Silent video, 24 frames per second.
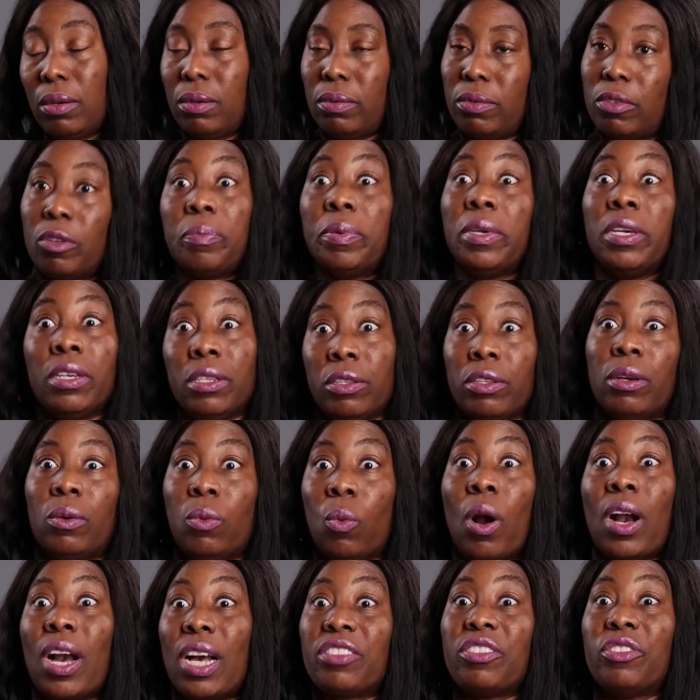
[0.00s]
to
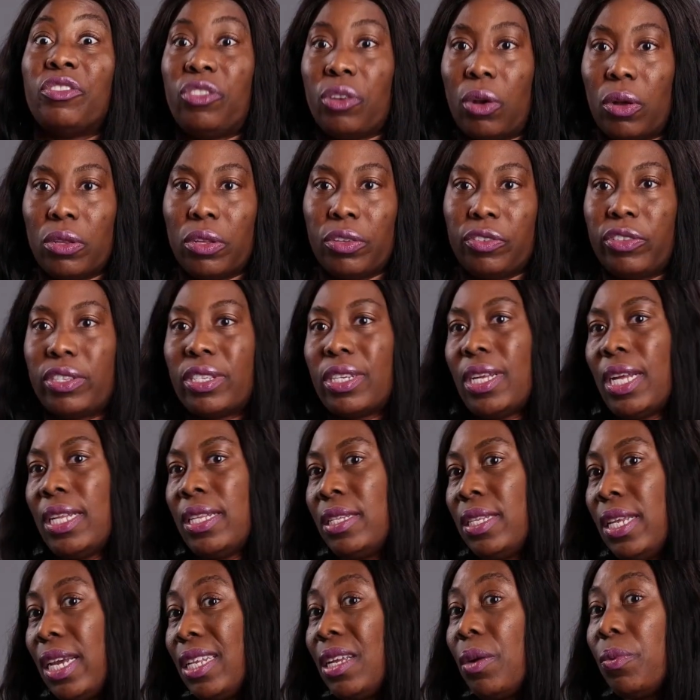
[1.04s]
work as a geologist,
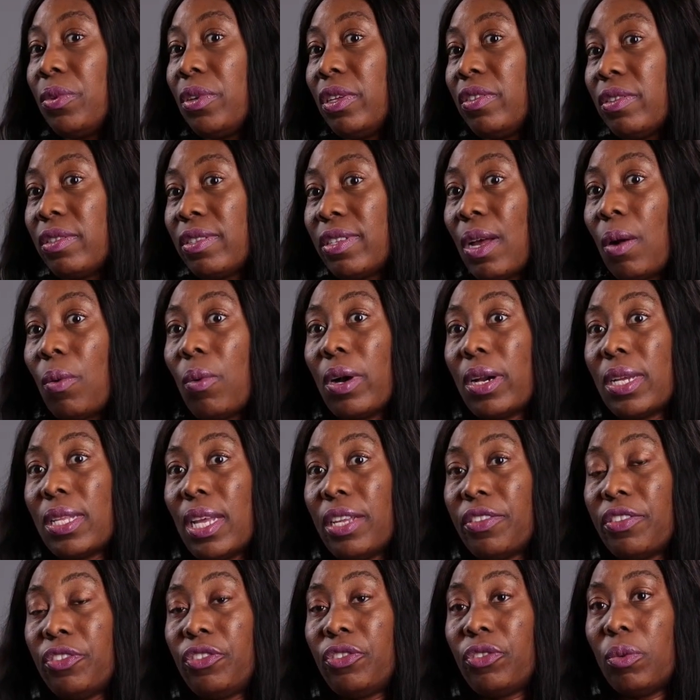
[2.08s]
and then I wanted to start working
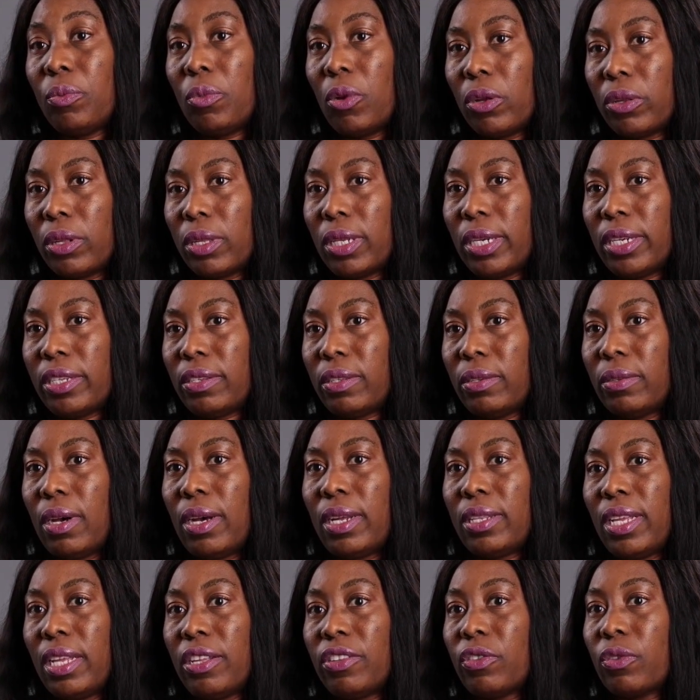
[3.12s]
as a geomodeller. So I
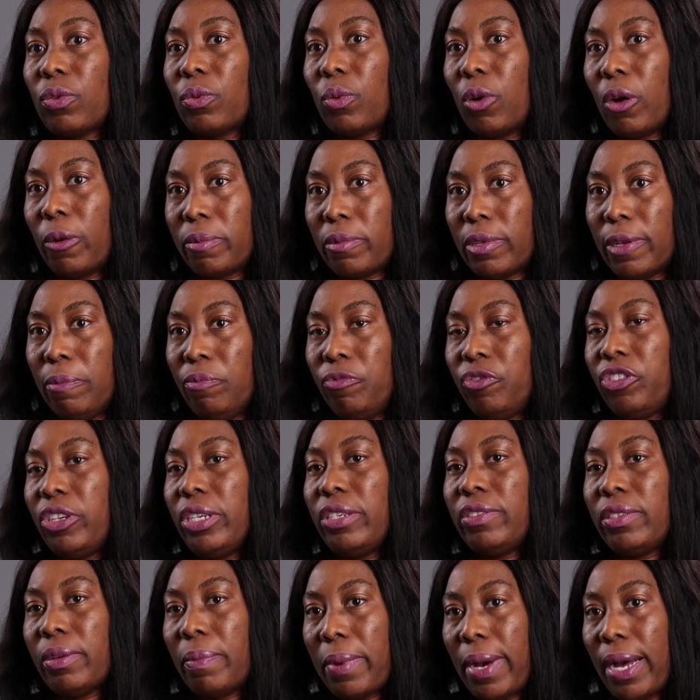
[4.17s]
then
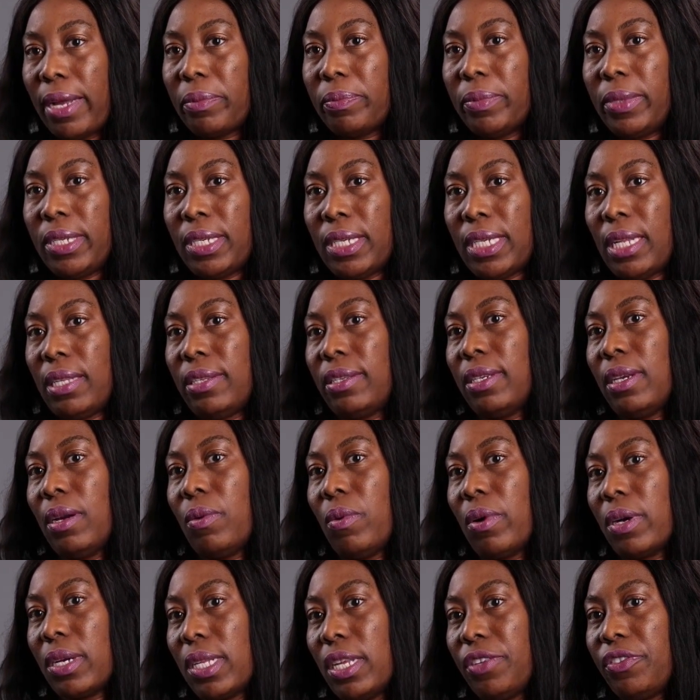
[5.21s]
changed department and started
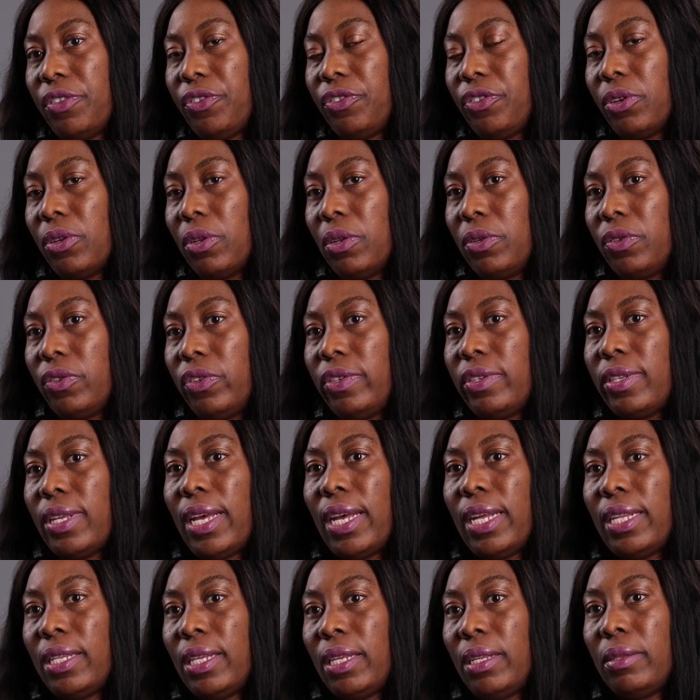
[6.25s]
working as a geologist
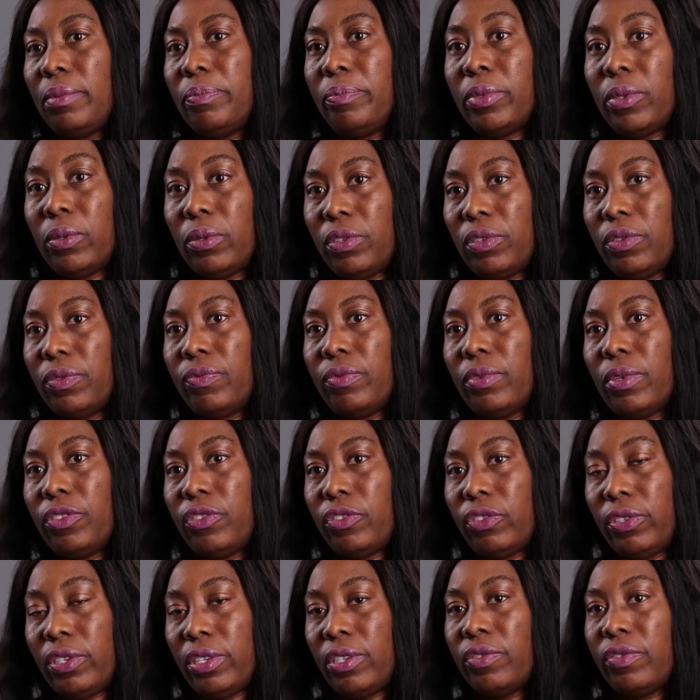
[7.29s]
and then building
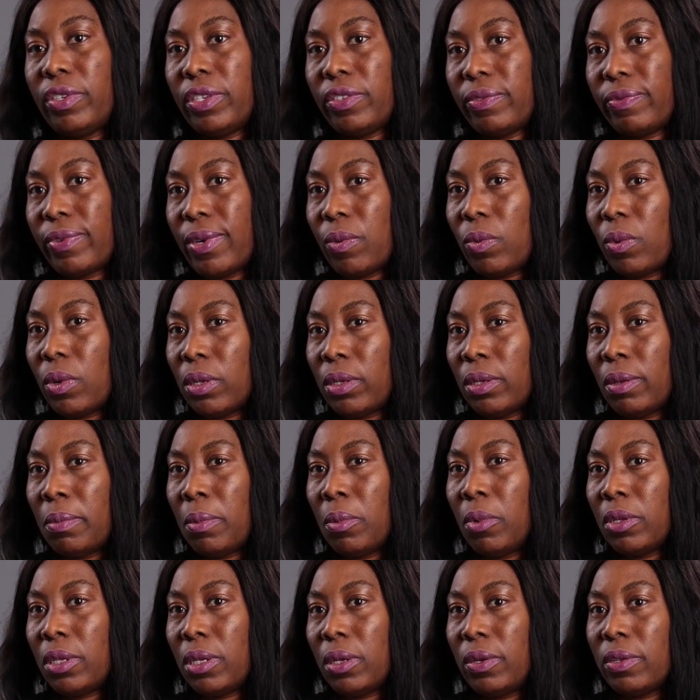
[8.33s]
3D reservoir
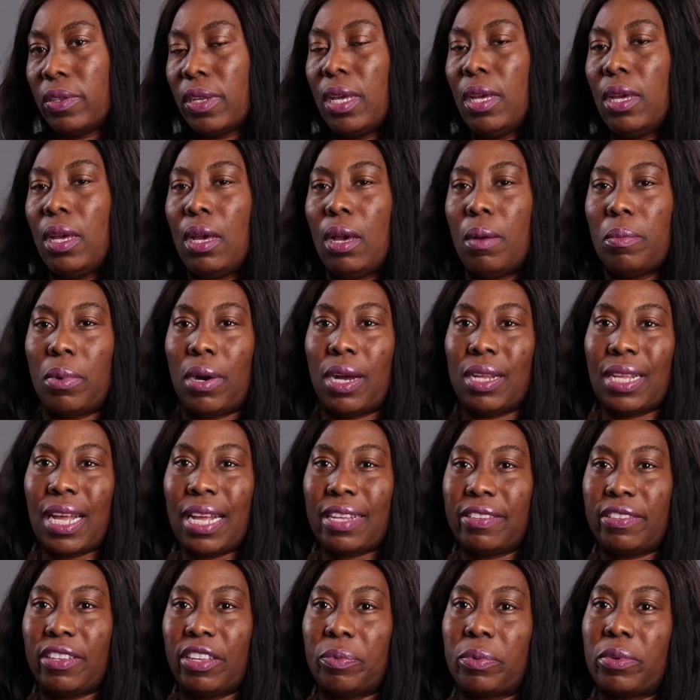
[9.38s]
models. But at that
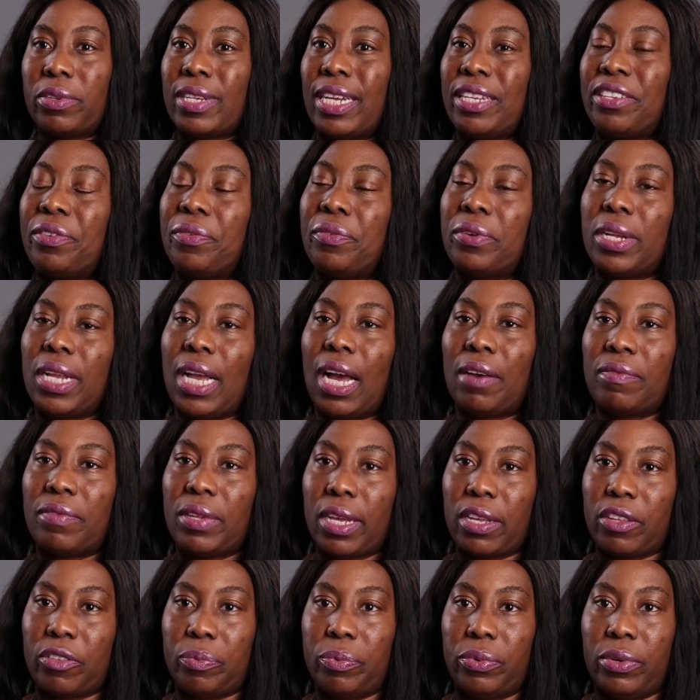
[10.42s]
stage, because I didn't really have the
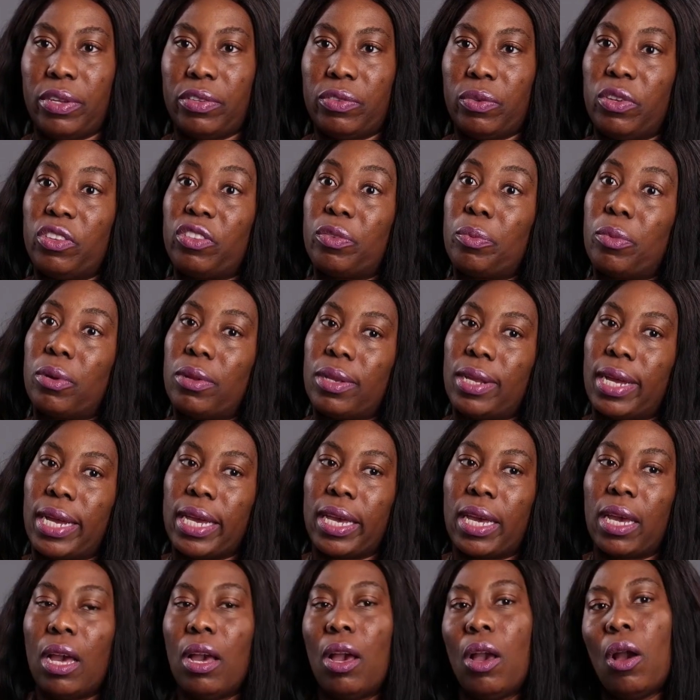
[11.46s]
experience, so it's more
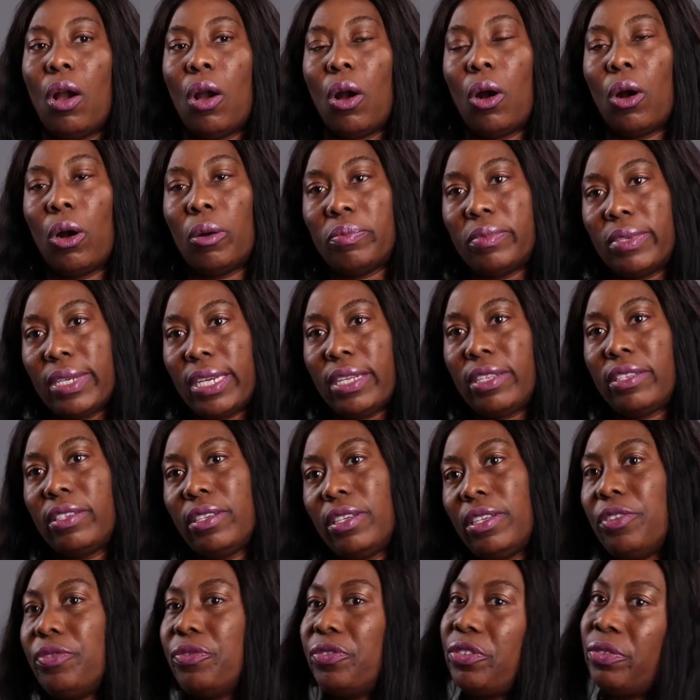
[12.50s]
like
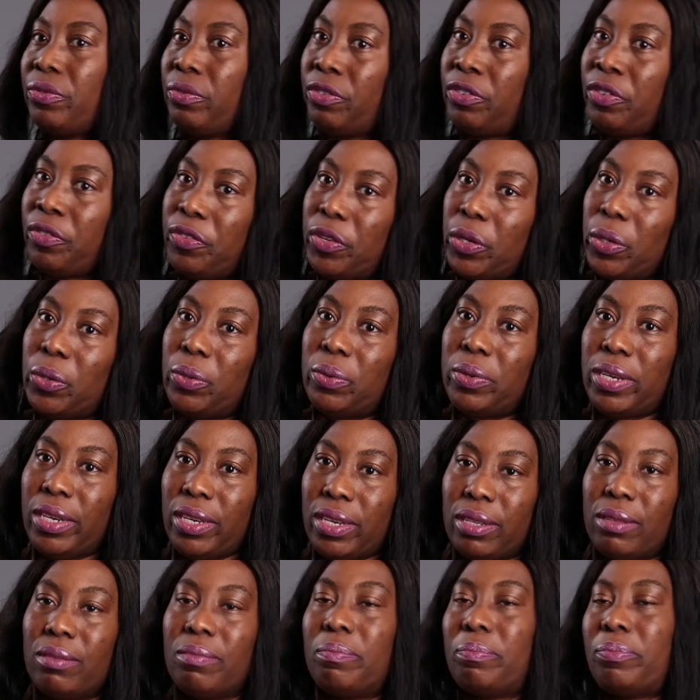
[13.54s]
updating,
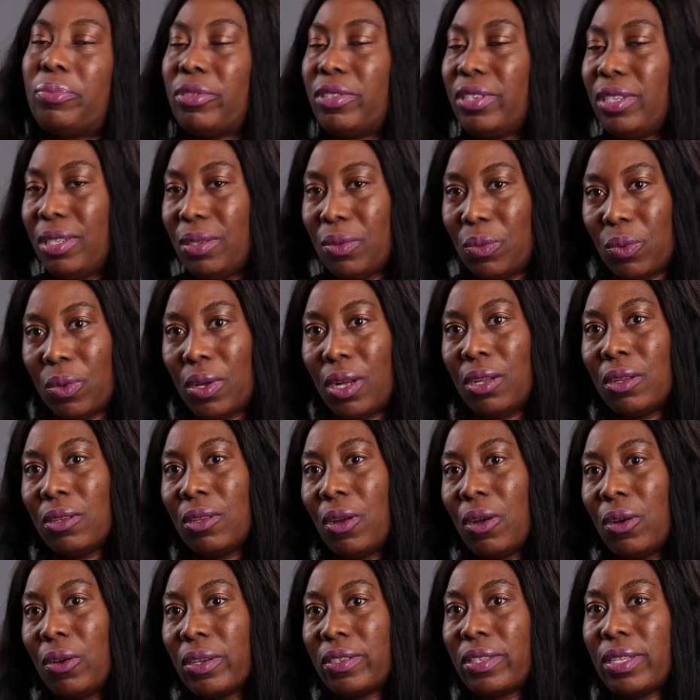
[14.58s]
reviewing, putting in well
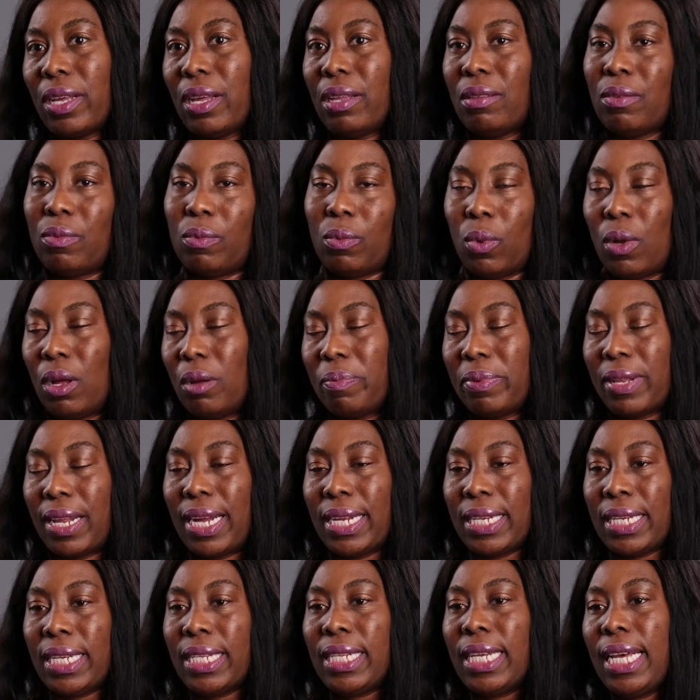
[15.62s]
logs and well
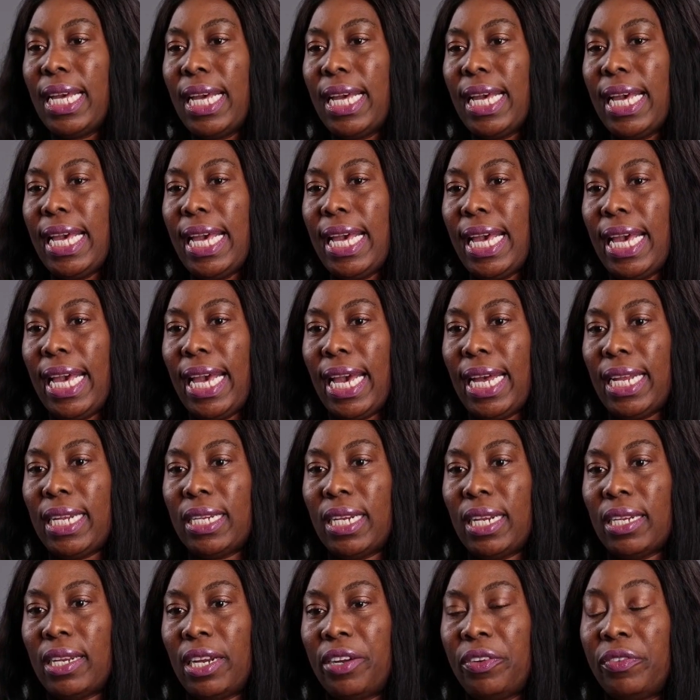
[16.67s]
planning. And
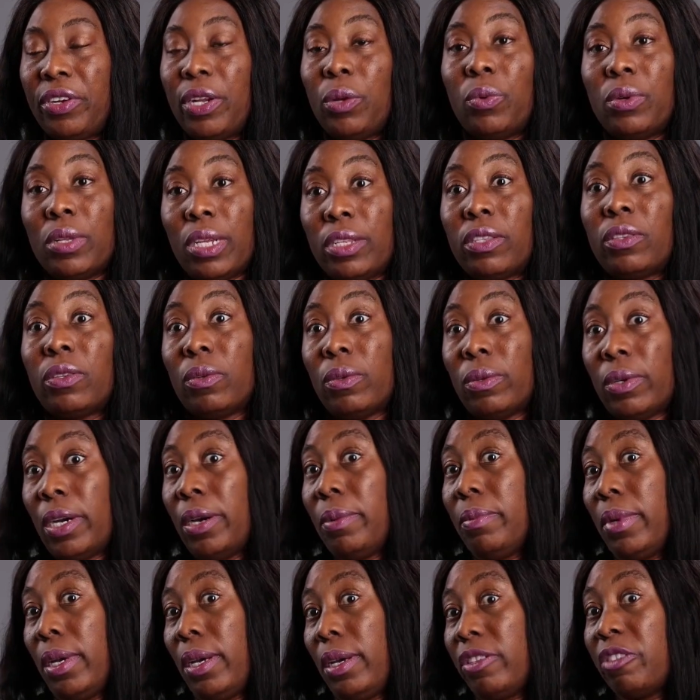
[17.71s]
then I really wanted
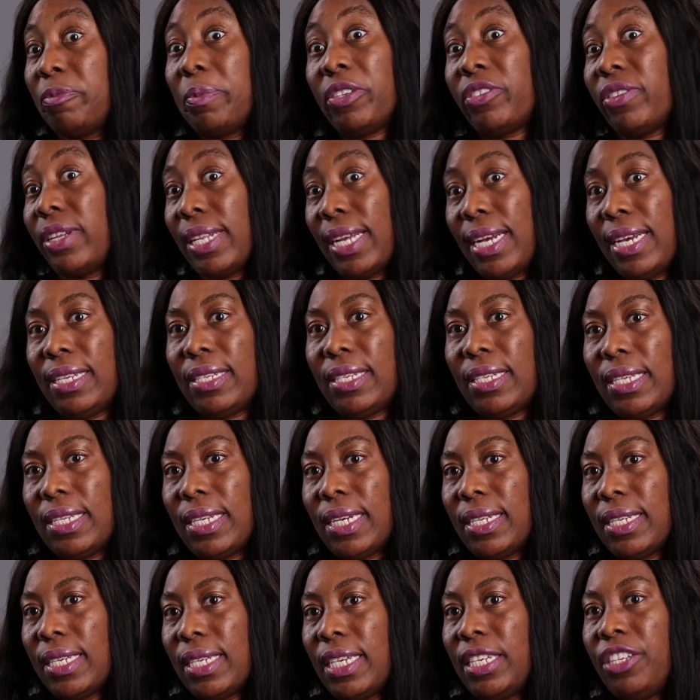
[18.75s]
to specialize in
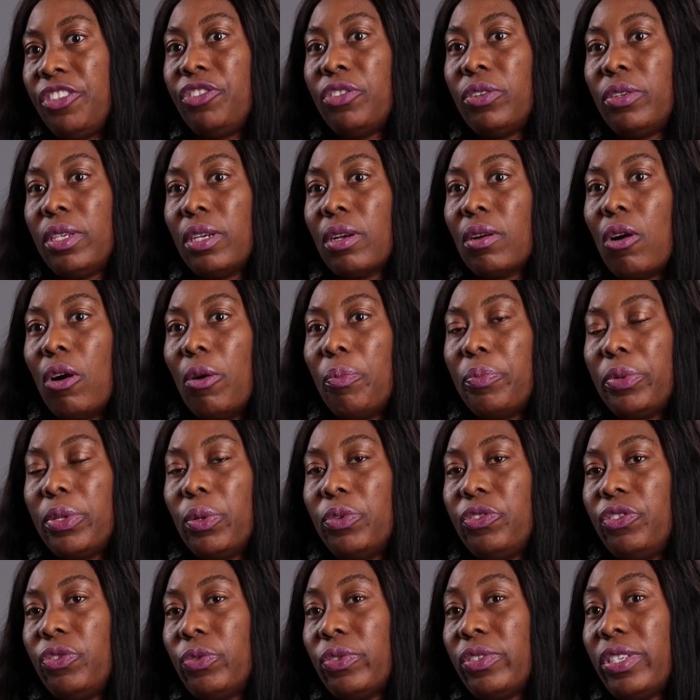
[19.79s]
that, and I joined a company,
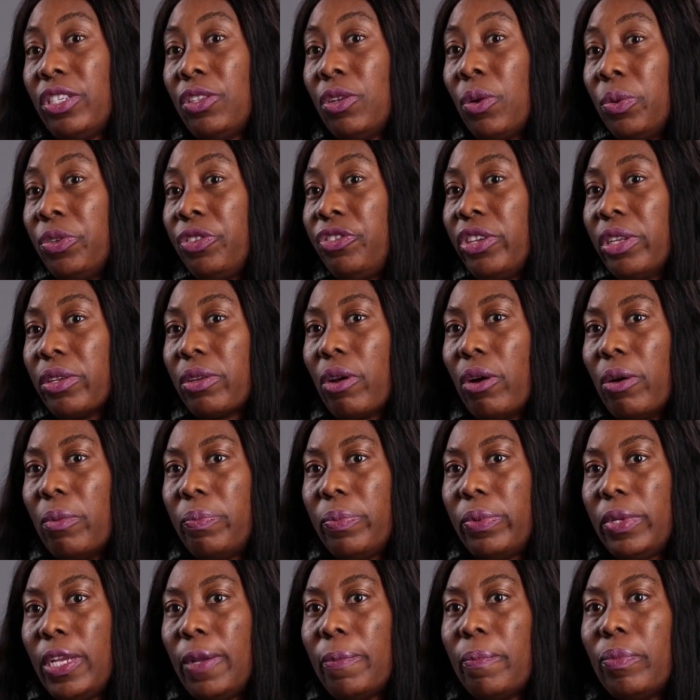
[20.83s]
which was a Norwegian
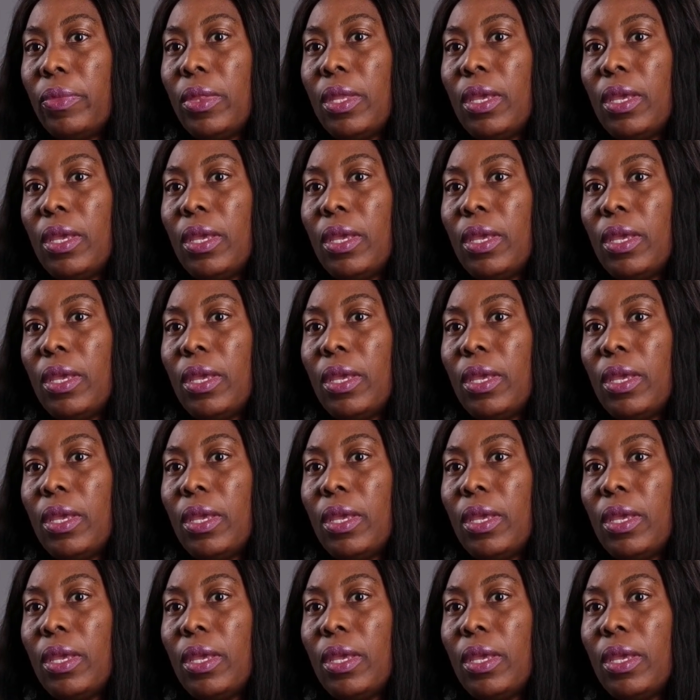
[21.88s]
company,